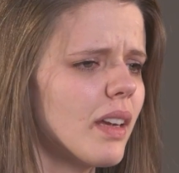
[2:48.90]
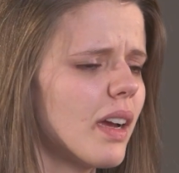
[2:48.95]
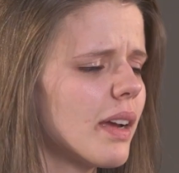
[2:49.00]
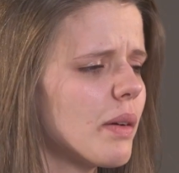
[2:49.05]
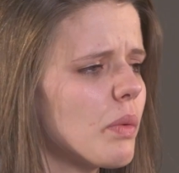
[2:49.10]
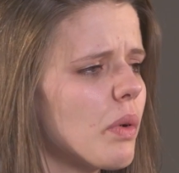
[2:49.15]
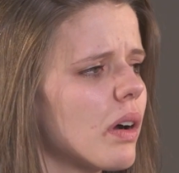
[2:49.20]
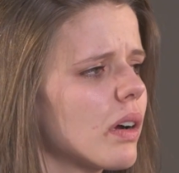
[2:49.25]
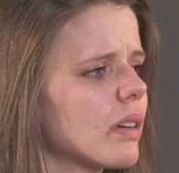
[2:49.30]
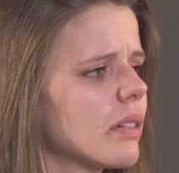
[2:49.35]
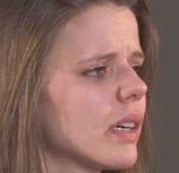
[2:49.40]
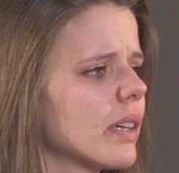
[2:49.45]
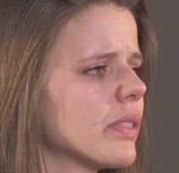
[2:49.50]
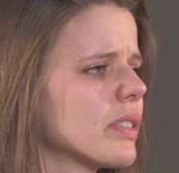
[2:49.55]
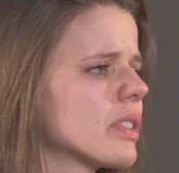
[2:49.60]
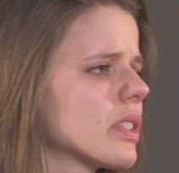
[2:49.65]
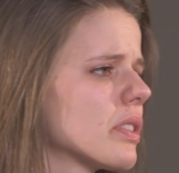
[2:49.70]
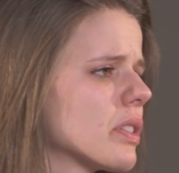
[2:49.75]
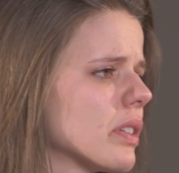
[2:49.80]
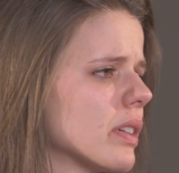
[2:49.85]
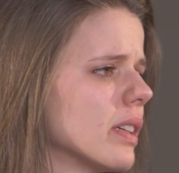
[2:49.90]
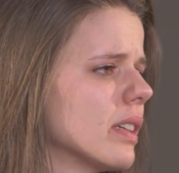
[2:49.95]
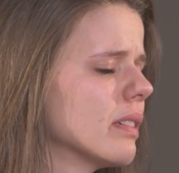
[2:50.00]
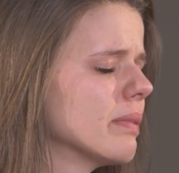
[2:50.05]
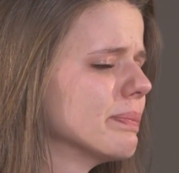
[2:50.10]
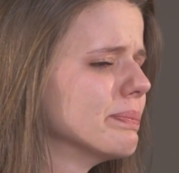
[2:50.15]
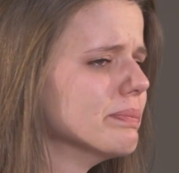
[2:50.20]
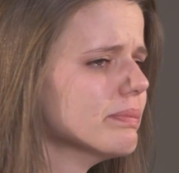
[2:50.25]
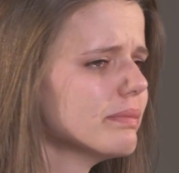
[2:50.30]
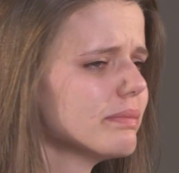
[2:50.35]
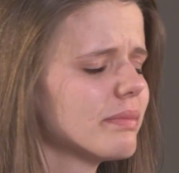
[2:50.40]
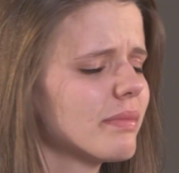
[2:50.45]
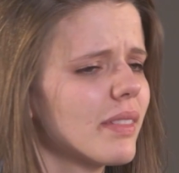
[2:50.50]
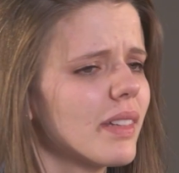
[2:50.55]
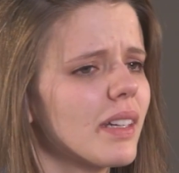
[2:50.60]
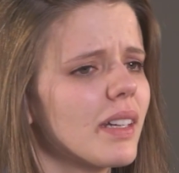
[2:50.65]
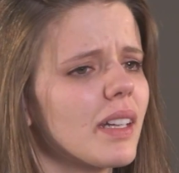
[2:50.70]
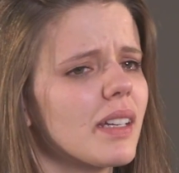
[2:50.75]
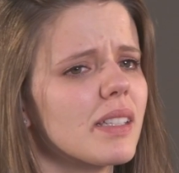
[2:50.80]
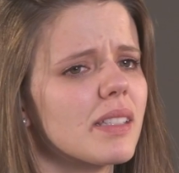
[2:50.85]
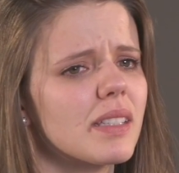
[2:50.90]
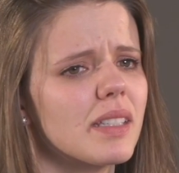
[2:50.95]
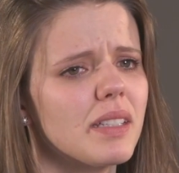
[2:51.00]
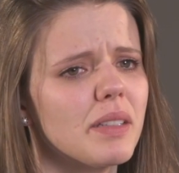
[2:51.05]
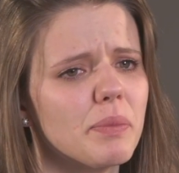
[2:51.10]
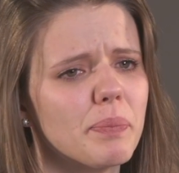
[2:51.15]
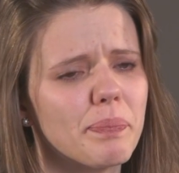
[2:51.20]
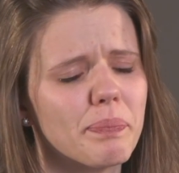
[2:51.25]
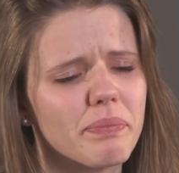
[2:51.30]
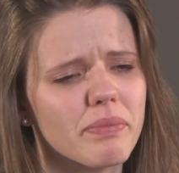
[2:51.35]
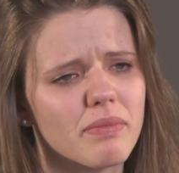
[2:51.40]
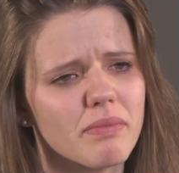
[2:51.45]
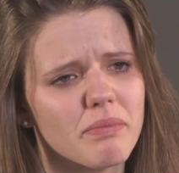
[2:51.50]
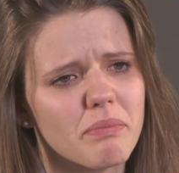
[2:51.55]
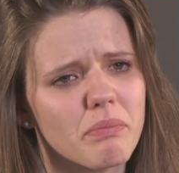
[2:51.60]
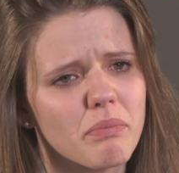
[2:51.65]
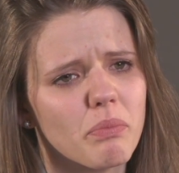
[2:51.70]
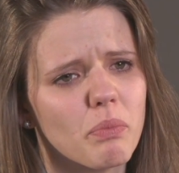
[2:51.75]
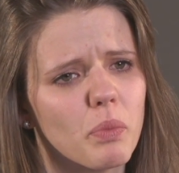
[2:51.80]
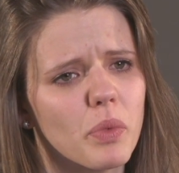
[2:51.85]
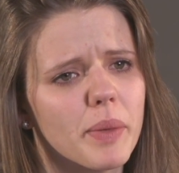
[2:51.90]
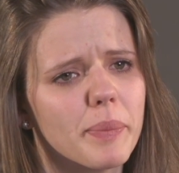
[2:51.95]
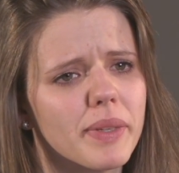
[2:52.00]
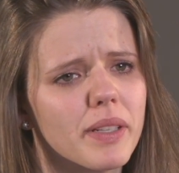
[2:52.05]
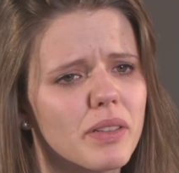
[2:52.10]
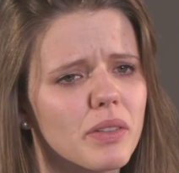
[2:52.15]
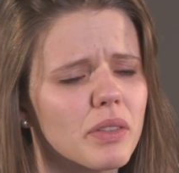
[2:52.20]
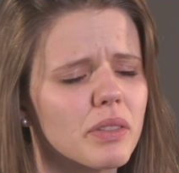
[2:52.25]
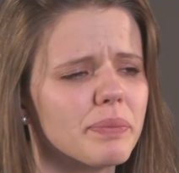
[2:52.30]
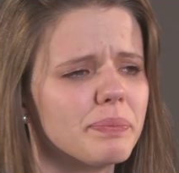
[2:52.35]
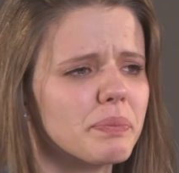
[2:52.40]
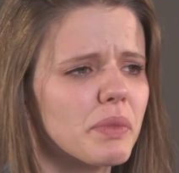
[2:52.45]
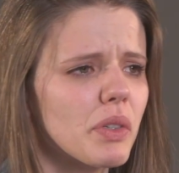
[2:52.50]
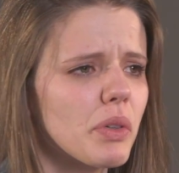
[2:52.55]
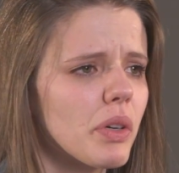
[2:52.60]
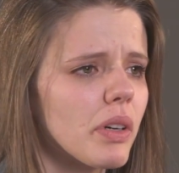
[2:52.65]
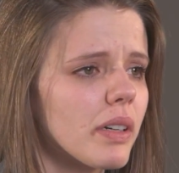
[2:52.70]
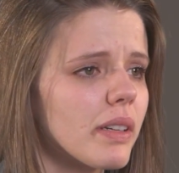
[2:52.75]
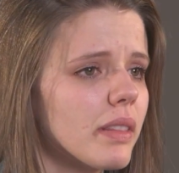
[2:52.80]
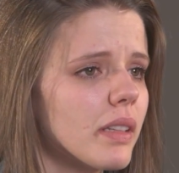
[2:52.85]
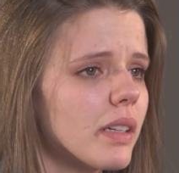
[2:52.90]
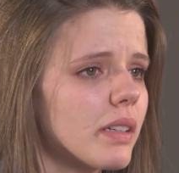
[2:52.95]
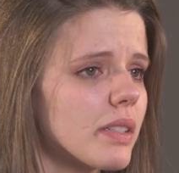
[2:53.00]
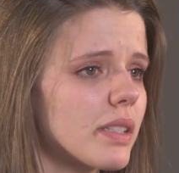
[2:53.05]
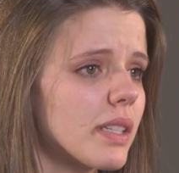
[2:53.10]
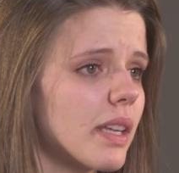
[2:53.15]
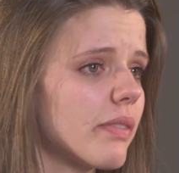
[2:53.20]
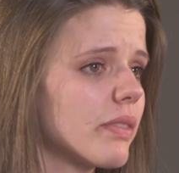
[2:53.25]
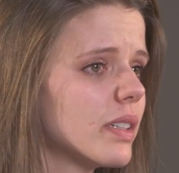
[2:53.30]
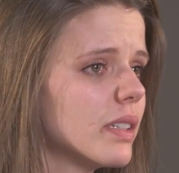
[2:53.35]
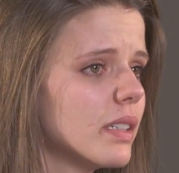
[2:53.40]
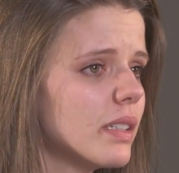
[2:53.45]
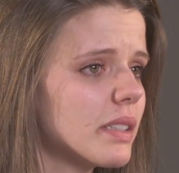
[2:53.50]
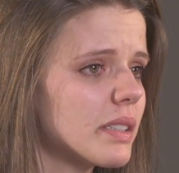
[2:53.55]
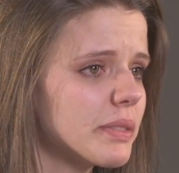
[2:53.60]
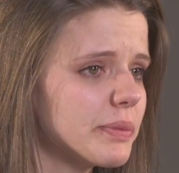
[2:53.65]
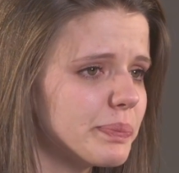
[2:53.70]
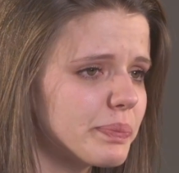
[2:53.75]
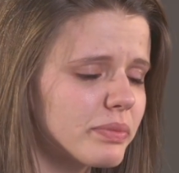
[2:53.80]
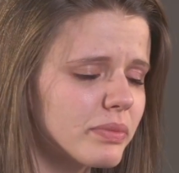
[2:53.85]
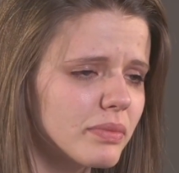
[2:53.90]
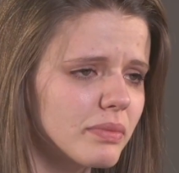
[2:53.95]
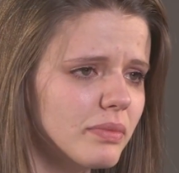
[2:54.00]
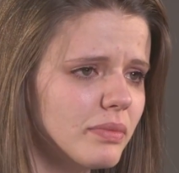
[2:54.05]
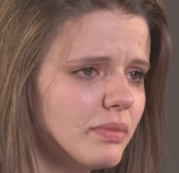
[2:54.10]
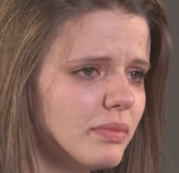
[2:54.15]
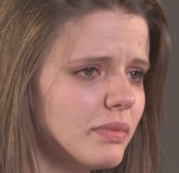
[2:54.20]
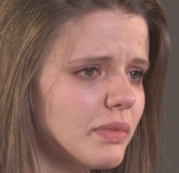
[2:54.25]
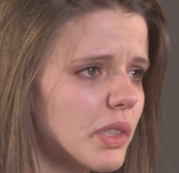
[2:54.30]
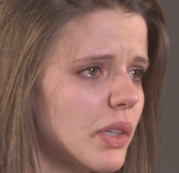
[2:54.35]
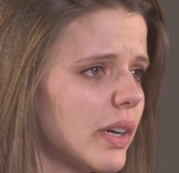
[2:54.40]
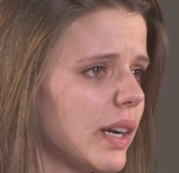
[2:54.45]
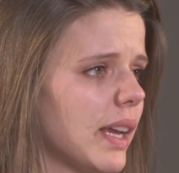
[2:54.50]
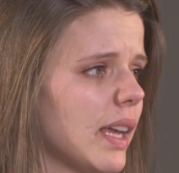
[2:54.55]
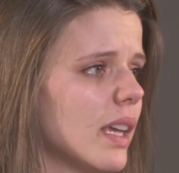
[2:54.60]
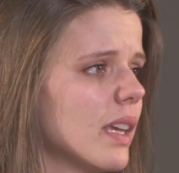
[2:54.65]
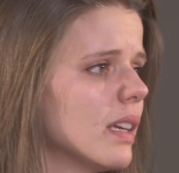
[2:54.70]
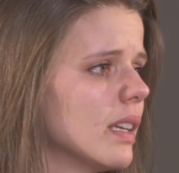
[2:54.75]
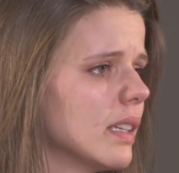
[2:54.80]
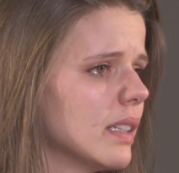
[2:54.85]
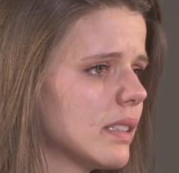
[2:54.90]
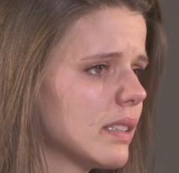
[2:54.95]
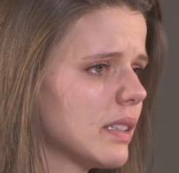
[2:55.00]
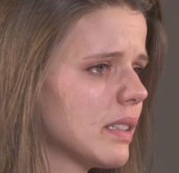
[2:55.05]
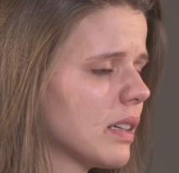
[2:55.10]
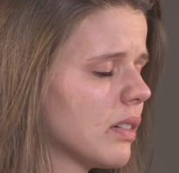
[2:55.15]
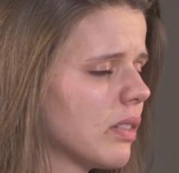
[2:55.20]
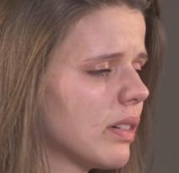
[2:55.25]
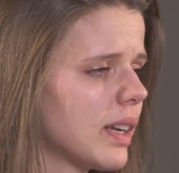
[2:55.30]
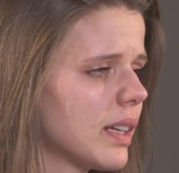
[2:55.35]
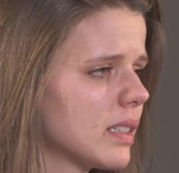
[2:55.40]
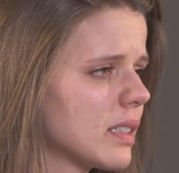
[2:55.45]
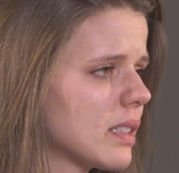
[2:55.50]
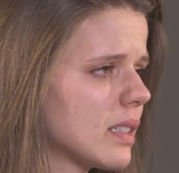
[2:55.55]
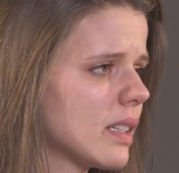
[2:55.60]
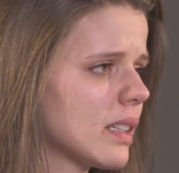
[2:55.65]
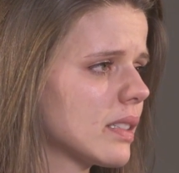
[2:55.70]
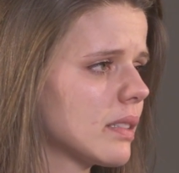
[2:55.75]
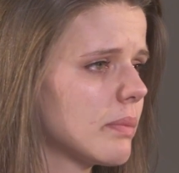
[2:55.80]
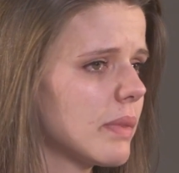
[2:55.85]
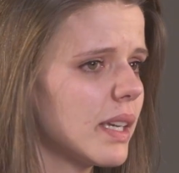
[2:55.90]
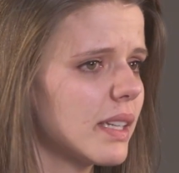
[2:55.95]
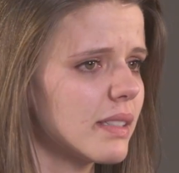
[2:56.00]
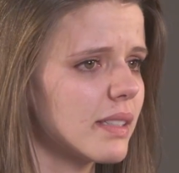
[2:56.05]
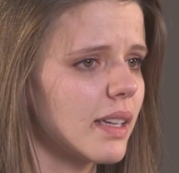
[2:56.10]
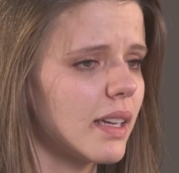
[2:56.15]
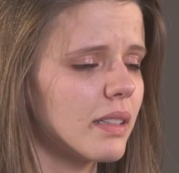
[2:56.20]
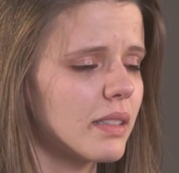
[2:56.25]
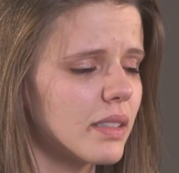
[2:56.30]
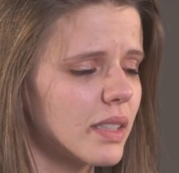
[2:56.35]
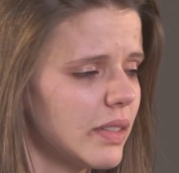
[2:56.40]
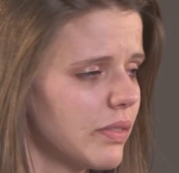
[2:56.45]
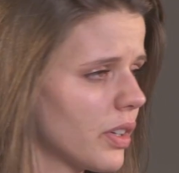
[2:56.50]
I walk around the street and I see women who are in their 70s or 80s, you know, and it just doesn't make sense.